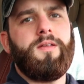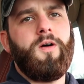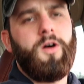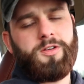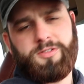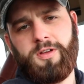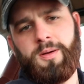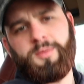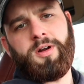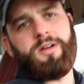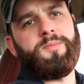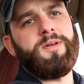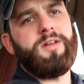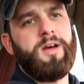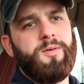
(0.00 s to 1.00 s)
also I'm ready to
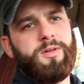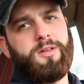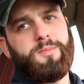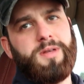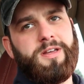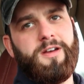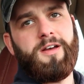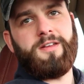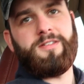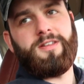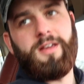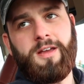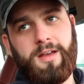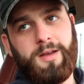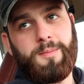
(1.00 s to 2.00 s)
be done with it, because
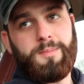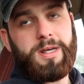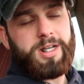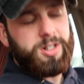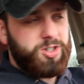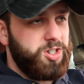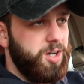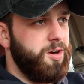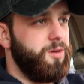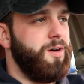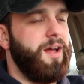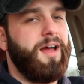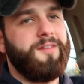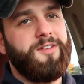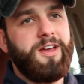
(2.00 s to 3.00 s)
me and Cheryl
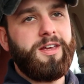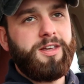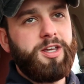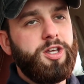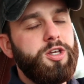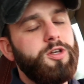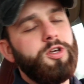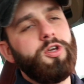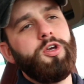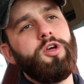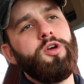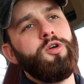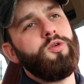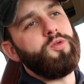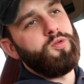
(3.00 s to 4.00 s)
have a
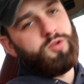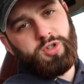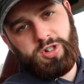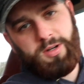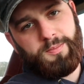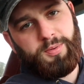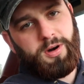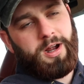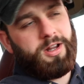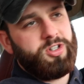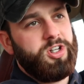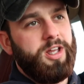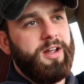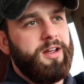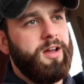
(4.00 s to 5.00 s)
huge
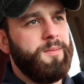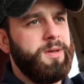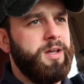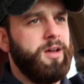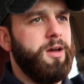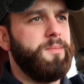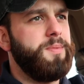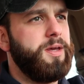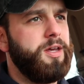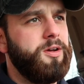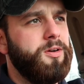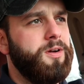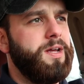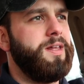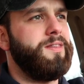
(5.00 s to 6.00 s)
project coming up
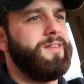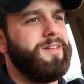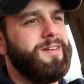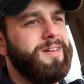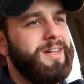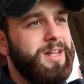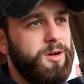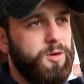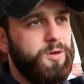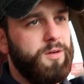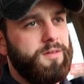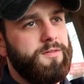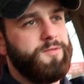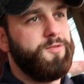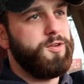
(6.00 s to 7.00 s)
here in the near
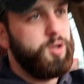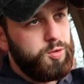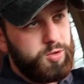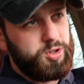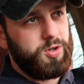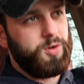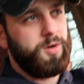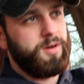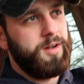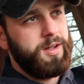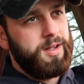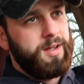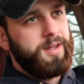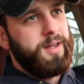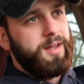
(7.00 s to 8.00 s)
future.
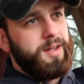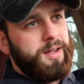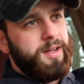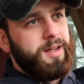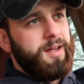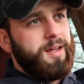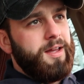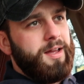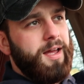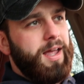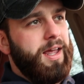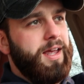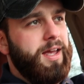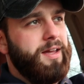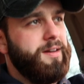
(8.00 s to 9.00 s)

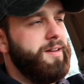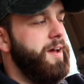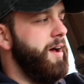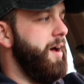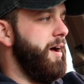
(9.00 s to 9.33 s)
And